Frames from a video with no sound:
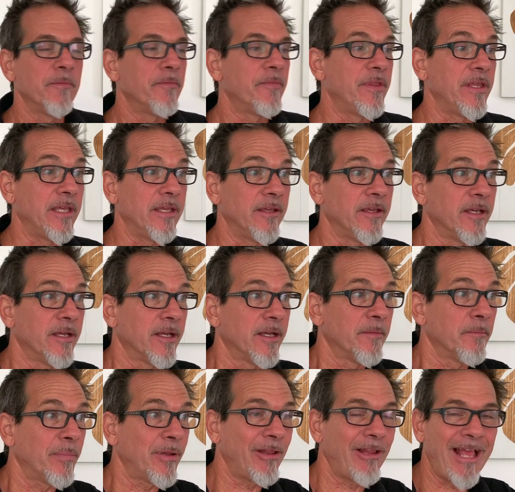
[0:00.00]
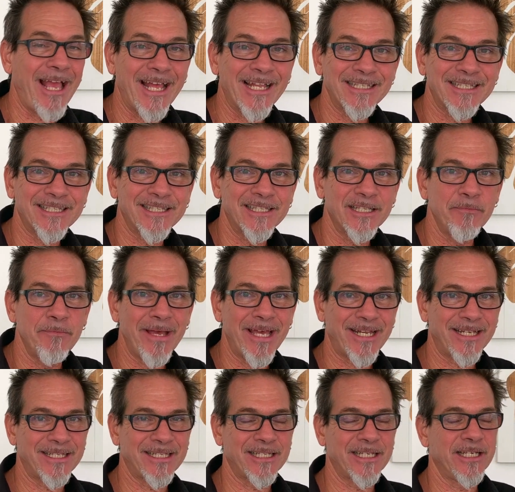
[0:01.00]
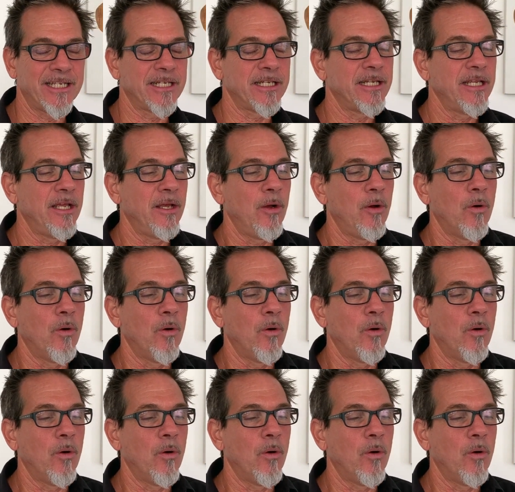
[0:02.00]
the plants and the medicine,